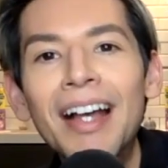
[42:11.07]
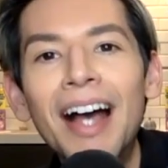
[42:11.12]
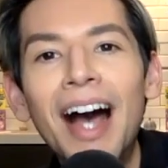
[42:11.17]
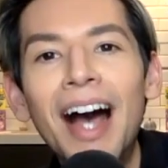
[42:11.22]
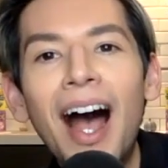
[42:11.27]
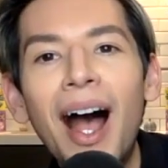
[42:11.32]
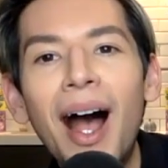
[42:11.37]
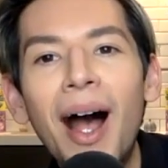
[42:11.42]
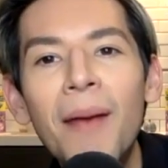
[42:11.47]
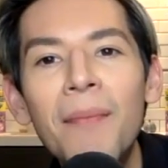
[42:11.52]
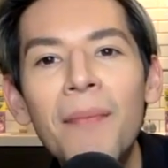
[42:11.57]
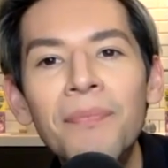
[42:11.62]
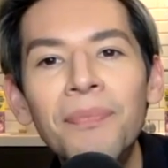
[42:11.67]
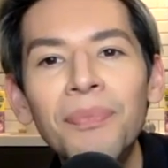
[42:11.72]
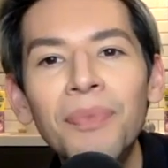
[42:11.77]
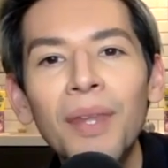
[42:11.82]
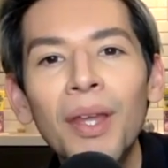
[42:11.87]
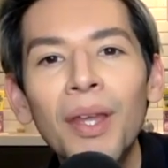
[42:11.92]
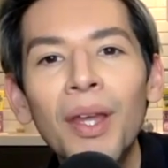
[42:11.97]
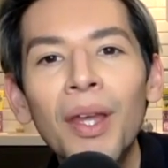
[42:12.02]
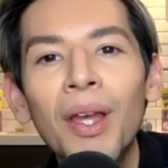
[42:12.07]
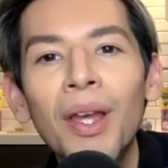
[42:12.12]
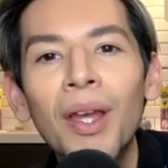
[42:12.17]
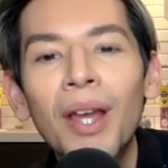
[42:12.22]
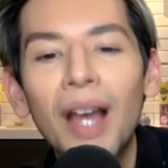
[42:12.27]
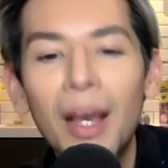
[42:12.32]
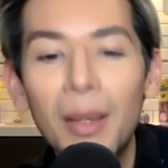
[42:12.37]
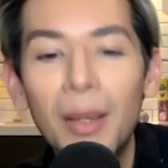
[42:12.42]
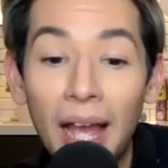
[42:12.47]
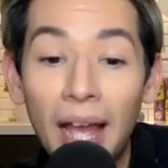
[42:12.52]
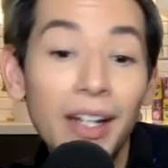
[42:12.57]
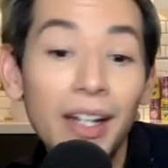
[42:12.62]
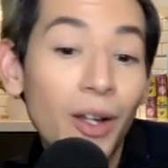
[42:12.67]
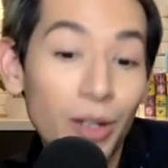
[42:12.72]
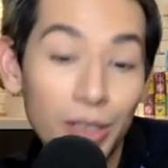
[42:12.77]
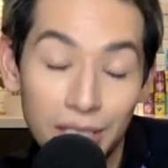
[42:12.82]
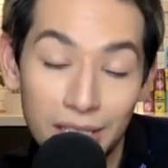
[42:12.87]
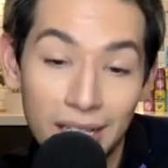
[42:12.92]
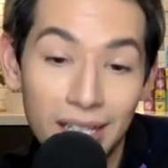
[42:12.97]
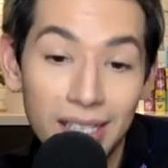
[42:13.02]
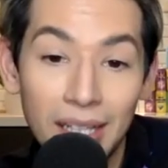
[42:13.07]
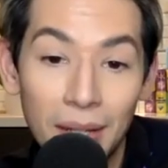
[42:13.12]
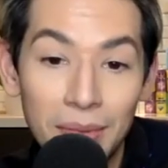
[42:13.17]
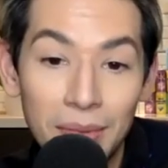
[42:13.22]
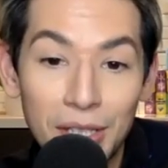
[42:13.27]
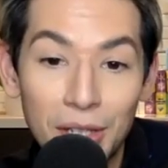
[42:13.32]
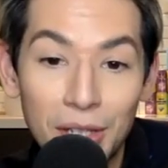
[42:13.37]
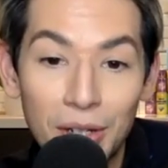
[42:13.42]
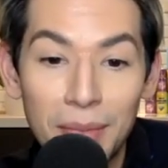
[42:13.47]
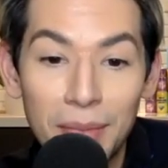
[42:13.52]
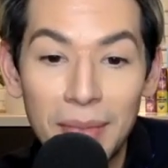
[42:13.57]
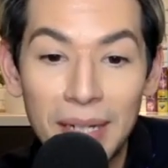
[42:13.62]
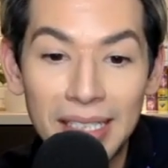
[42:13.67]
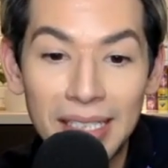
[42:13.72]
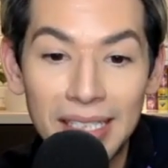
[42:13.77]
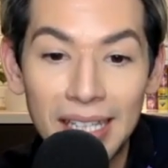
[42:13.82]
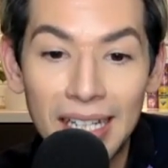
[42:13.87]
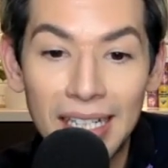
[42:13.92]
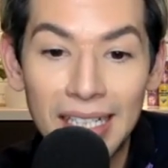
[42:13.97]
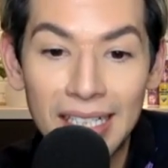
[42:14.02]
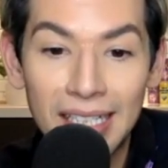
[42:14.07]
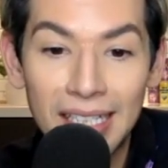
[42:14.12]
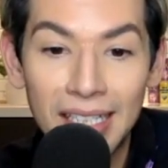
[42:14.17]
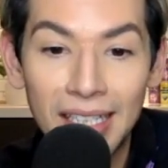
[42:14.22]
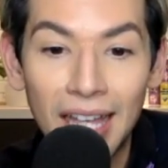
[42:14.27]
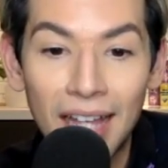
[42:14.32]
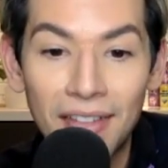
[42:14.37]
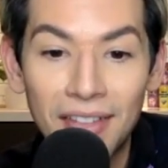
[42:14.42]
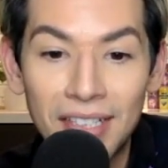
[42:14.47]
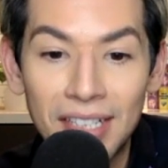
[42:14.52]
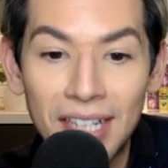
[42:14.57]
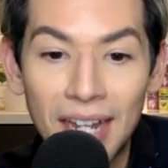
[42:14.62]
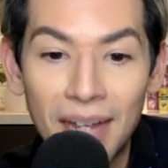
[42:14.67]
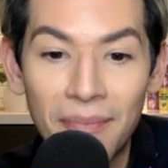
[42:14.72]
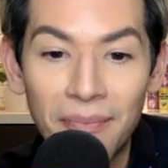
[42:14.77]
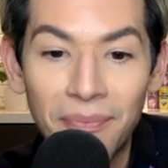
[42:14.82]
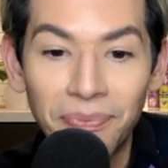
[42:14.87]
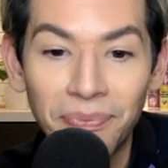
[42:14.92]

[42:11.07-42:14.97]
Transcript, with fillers: Um, I, I know it's because I was 30 minutes late to the live today